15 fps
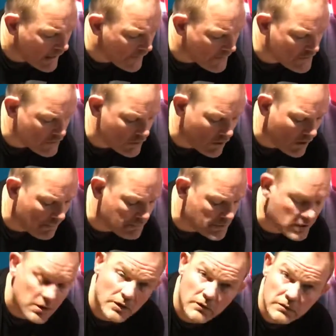There's an
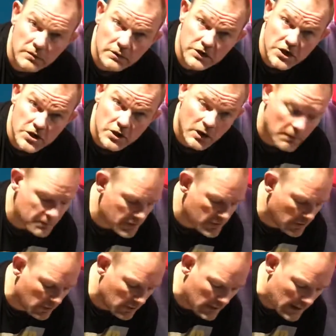optical, digital
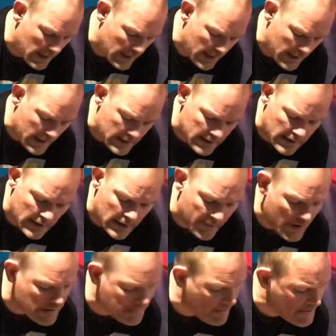optical, and
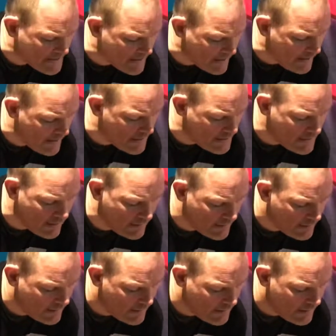that's basically it.
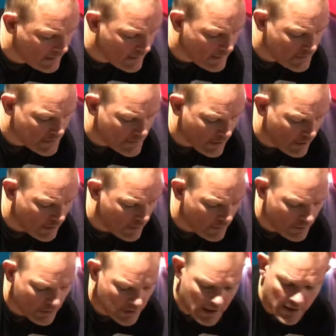
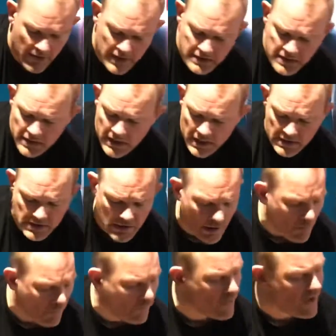So yeah, that's the thing
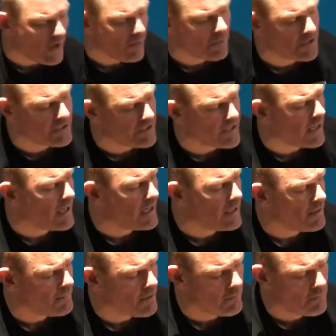itself. I would say,
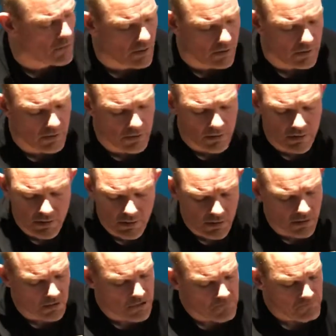I mean, I
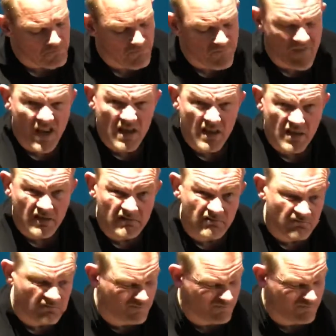don't know,